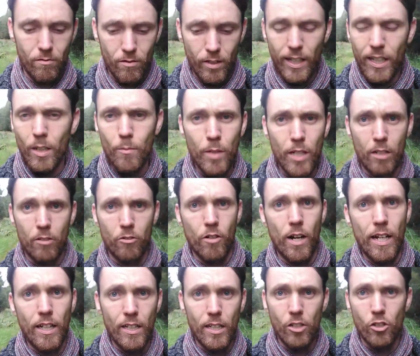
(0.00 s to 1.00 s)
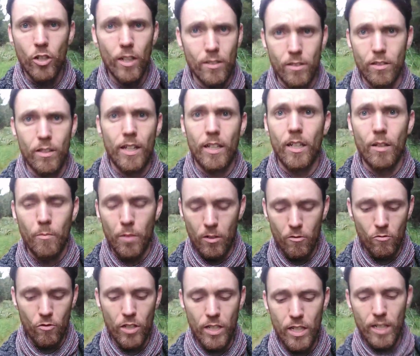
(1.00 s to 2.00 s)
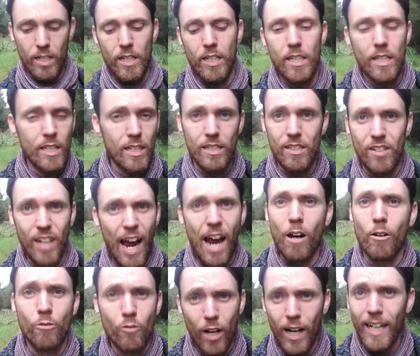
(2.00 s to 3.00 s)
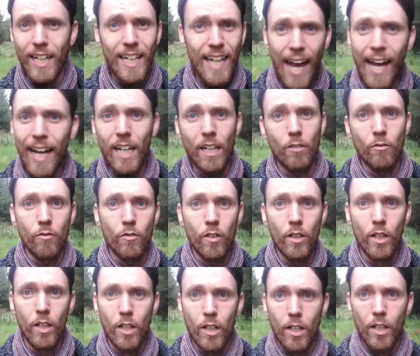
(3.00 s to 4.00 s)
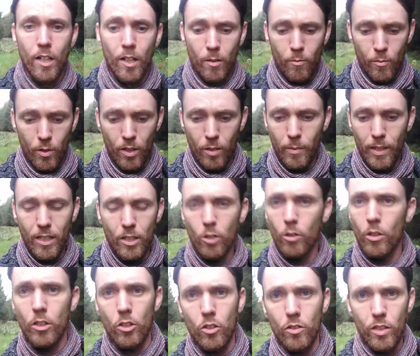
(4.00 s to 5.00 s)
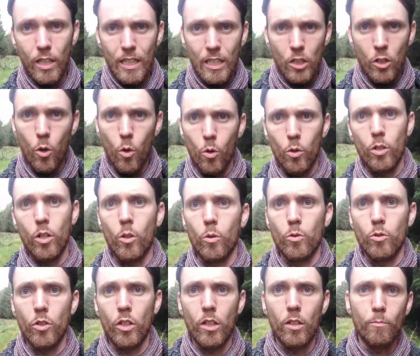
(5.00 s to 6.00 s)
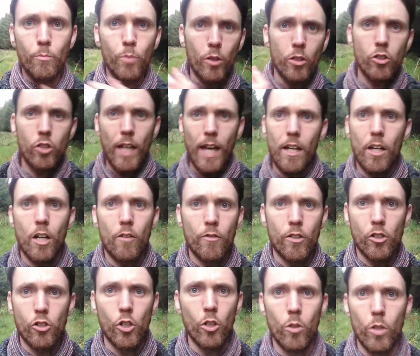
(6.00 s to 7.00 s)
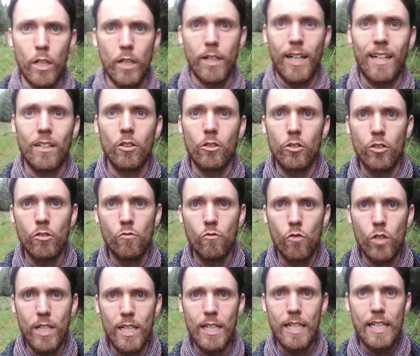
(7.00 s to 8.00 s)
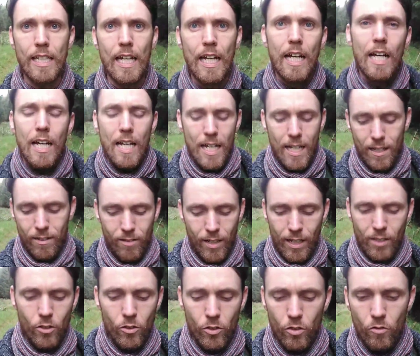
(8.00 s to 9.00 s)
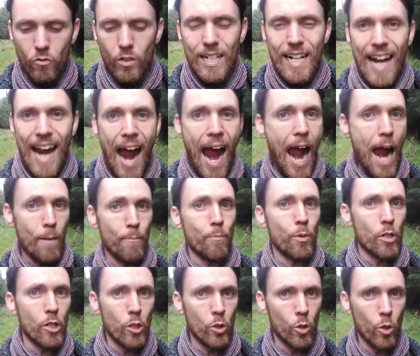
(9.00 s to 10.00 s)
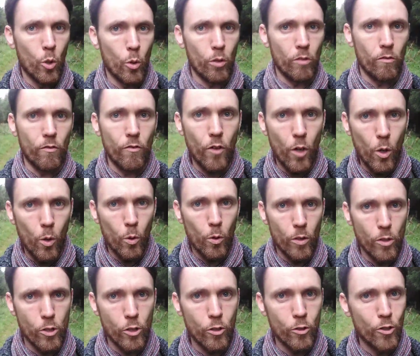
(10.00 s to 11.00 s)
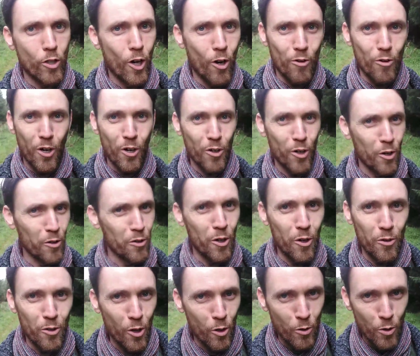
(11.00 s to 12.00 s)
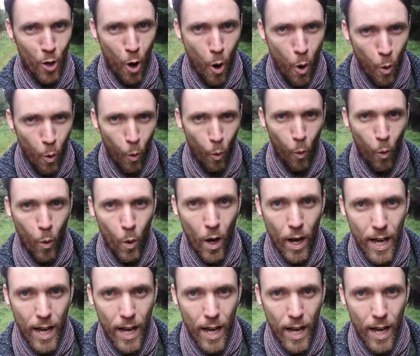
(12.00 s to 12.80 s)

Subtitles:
They can be cranky shits. They can be really downright negative. But I mean, you can just ignore those. You can brush that off your shoulder. That doesn't really hamper you going forward. No.